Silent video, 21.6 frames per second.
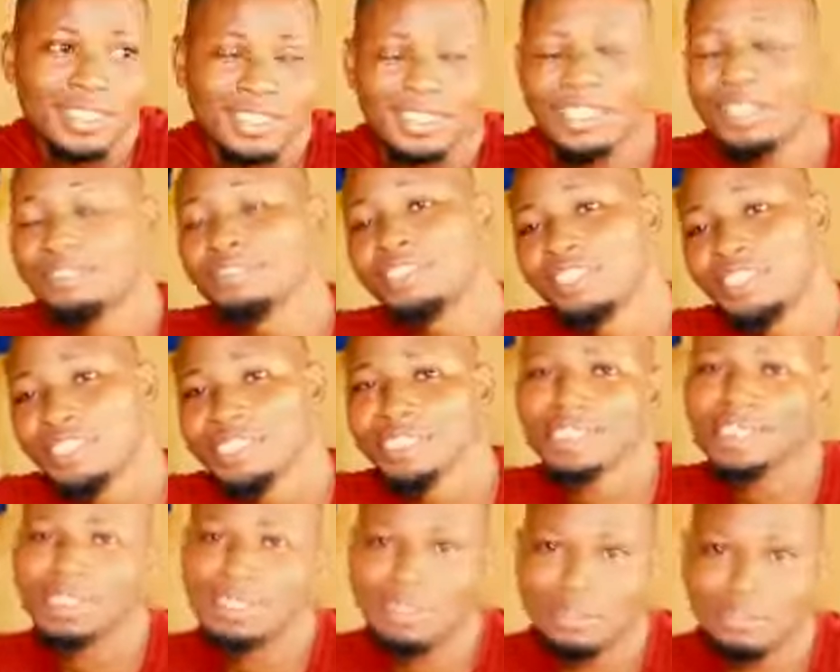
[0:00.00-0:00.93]
7
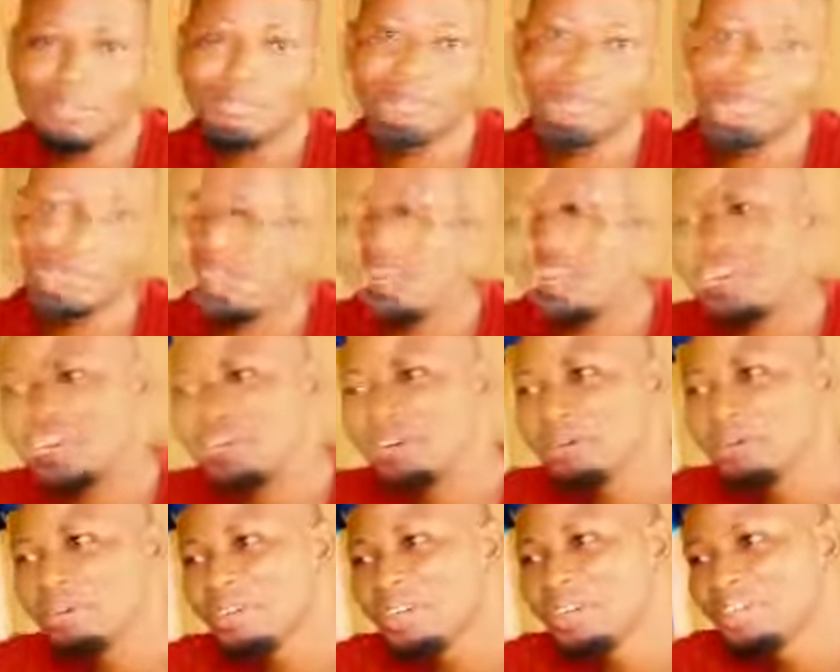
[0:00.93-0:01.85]
years now.
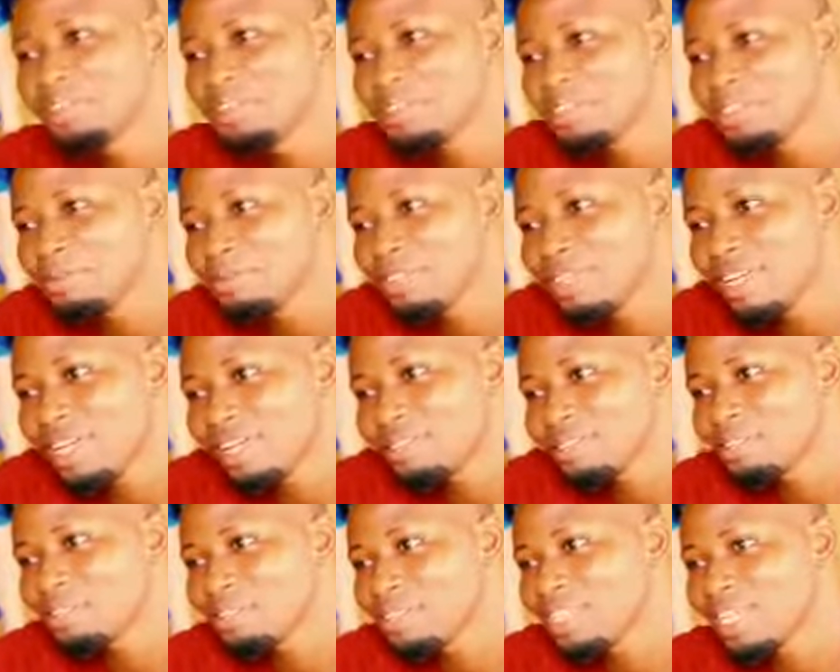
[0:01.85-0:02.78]
Oh wow,
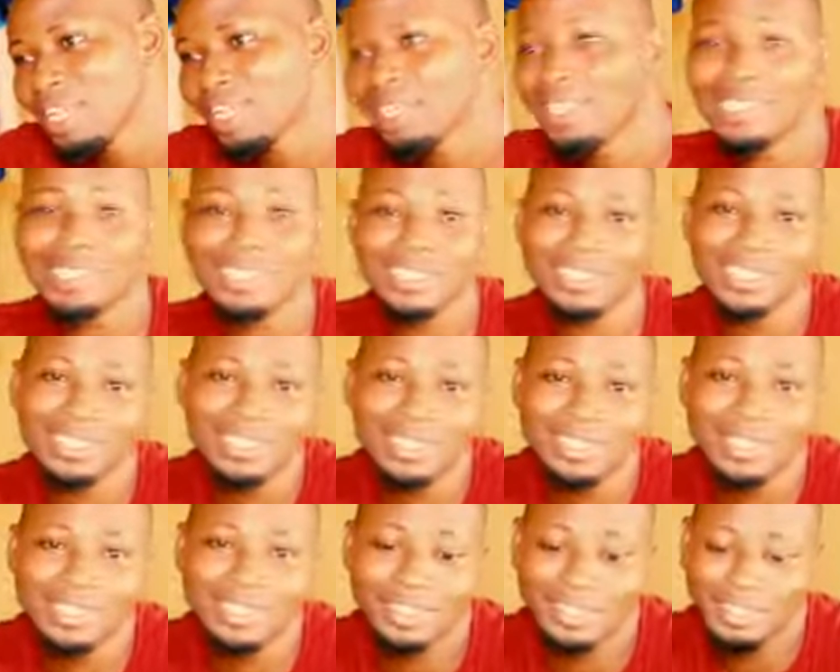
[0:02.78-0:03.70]
sometimes so
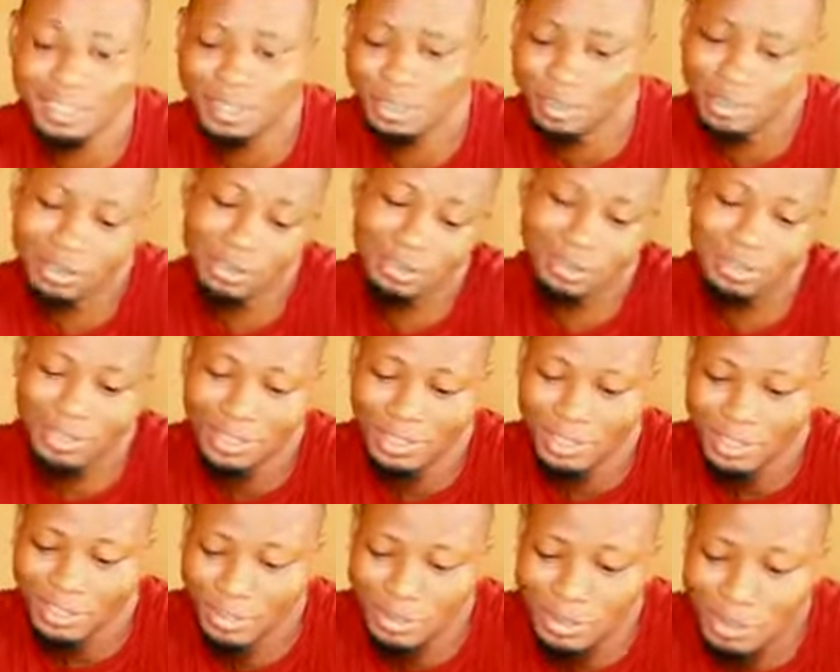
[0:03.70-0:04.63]
challenging, you know,
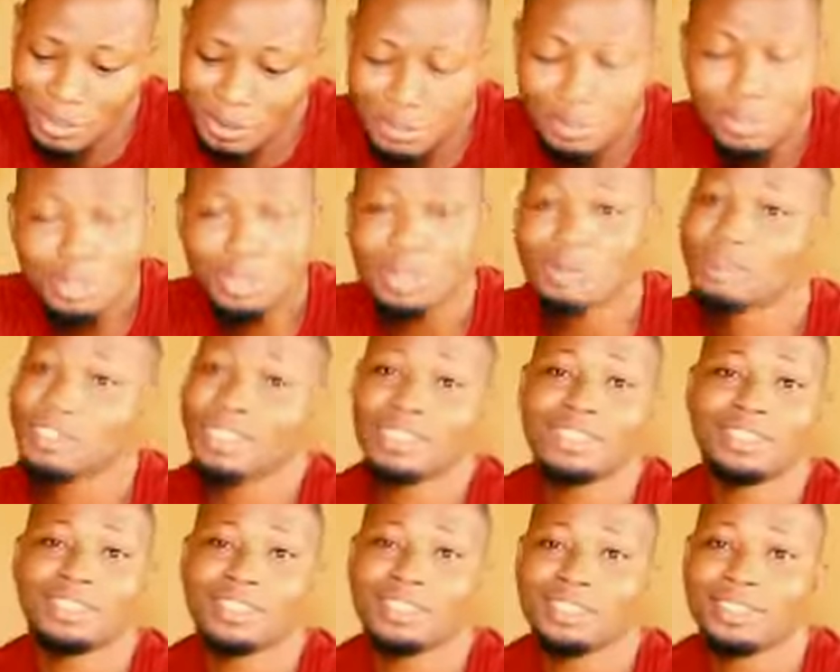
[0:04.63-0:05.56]
nothing good comes
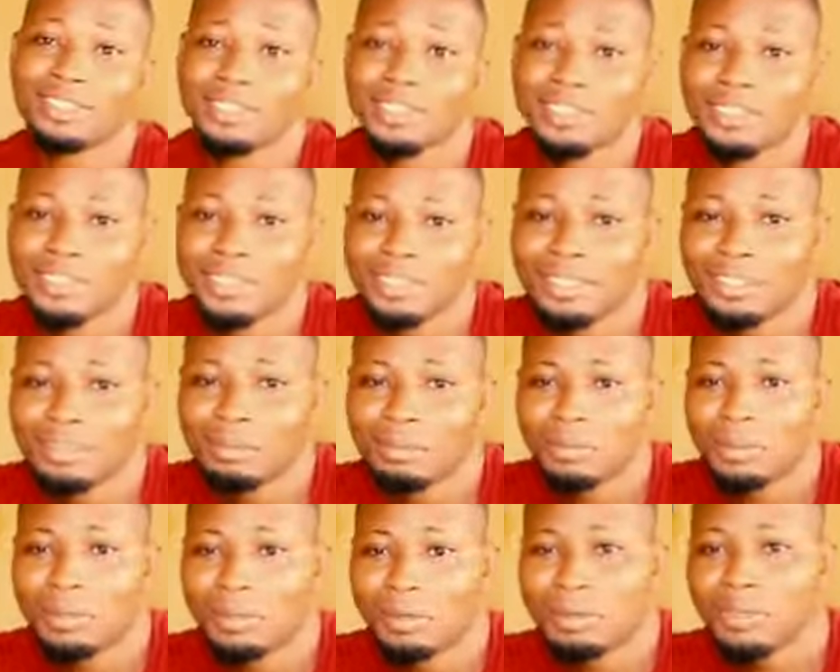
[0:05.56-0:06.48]
easy.
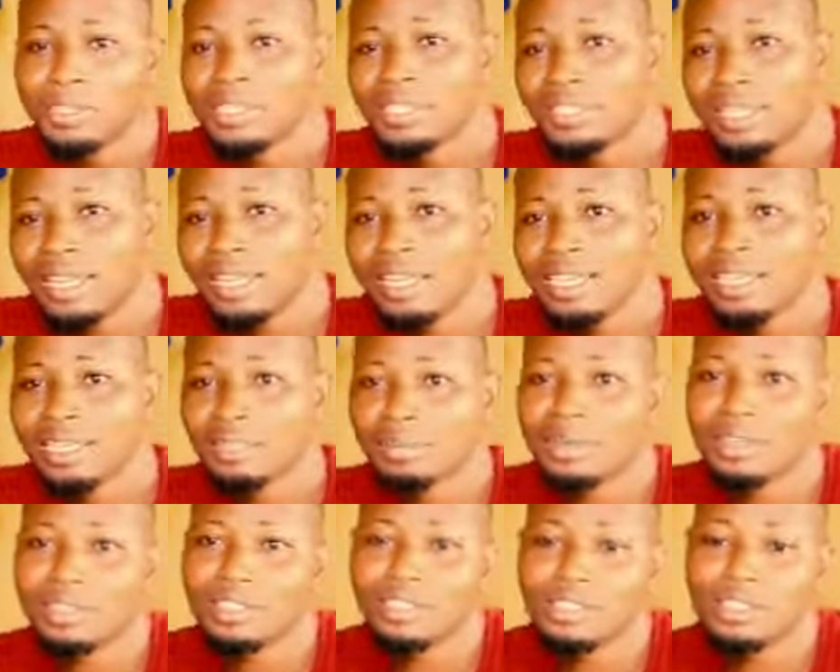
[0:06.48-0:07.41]
But one thing I learned
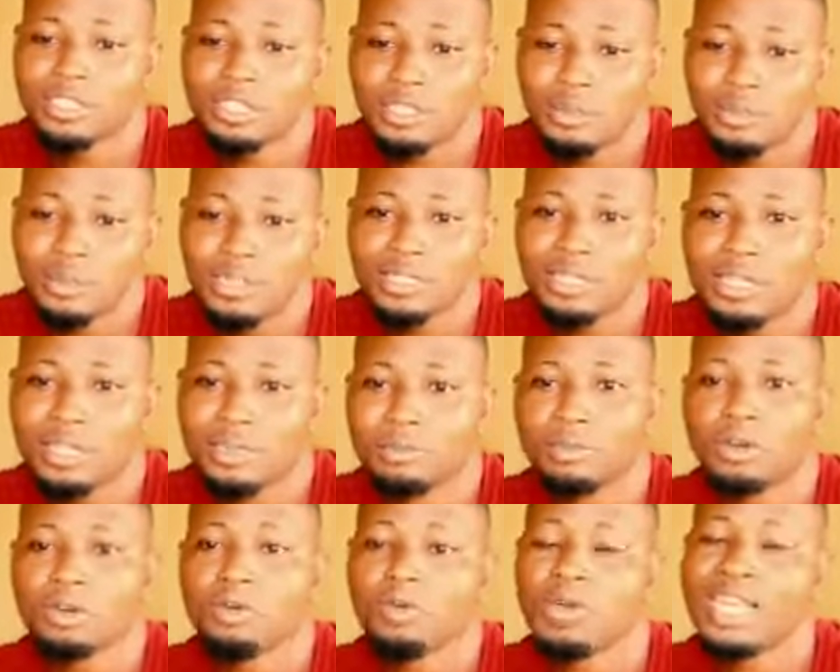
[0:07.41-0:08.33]
about this job is
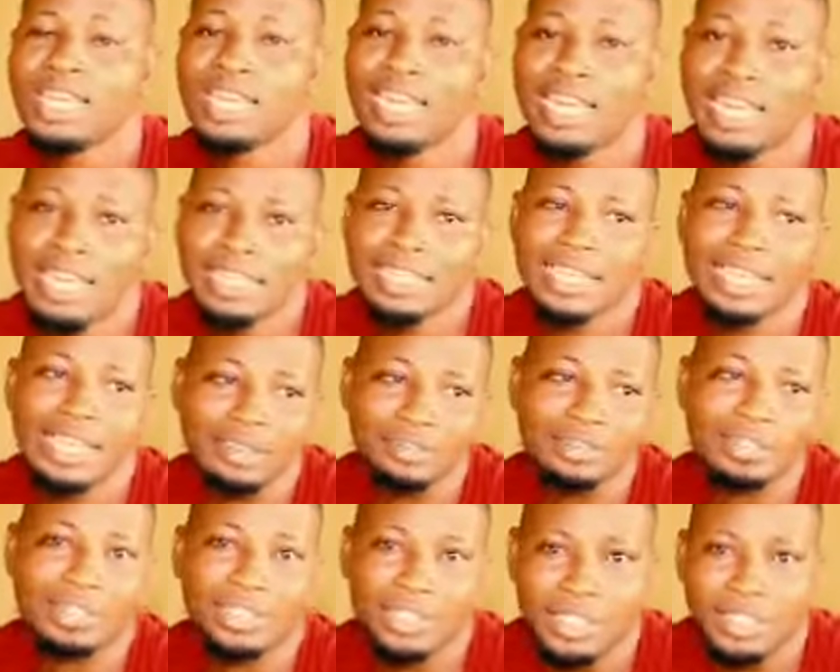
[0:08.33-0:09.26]
we learn
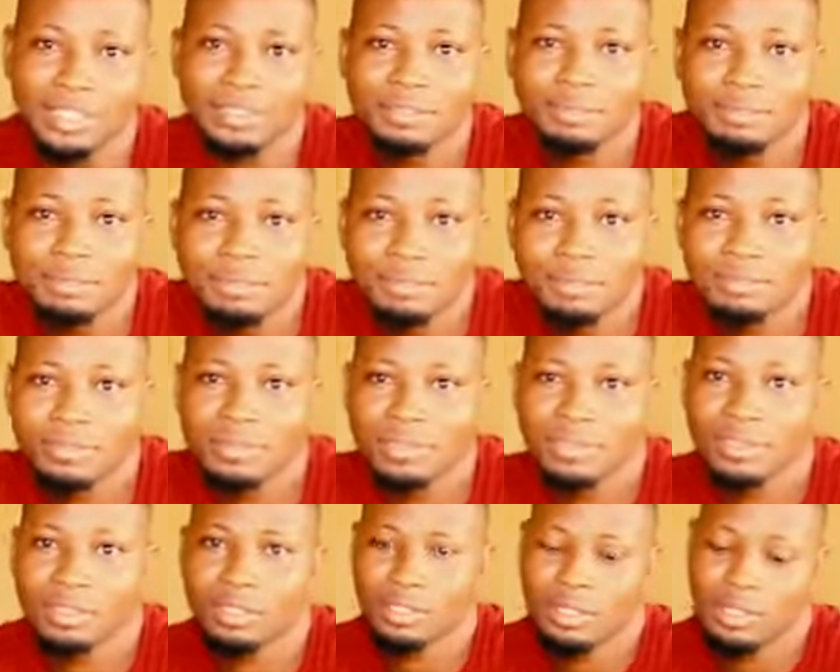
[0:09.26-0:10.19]
every day.
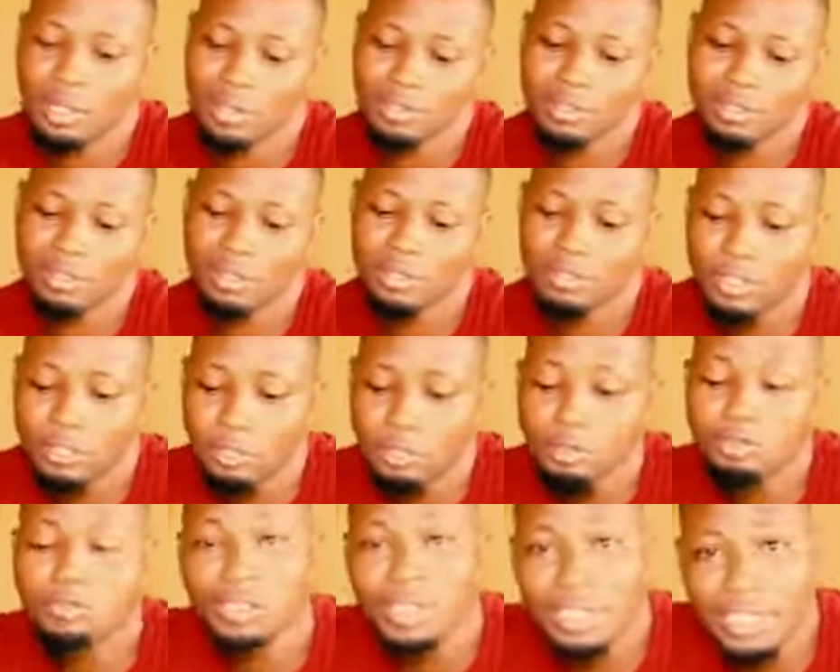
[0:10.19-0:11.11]
You have to give a
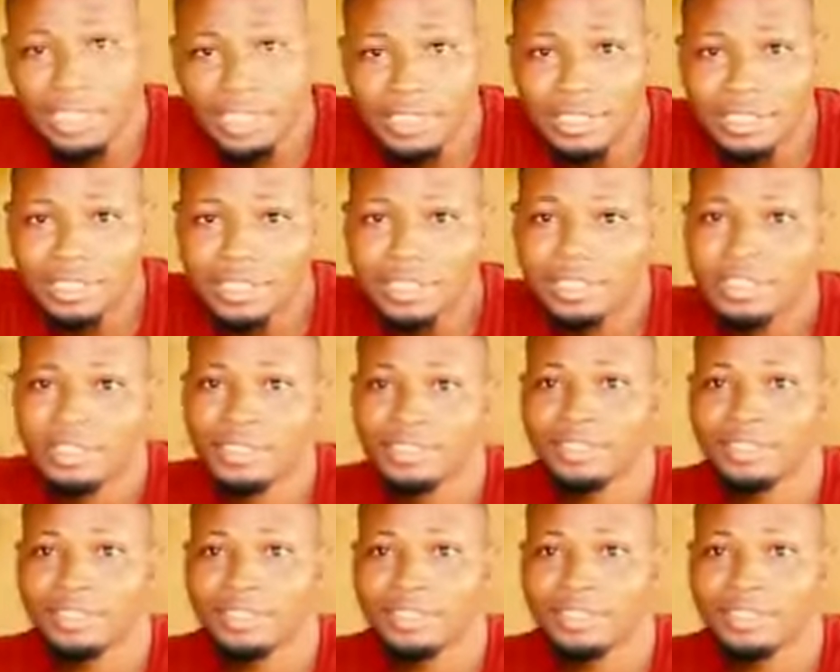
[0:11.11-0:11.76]
room for learning.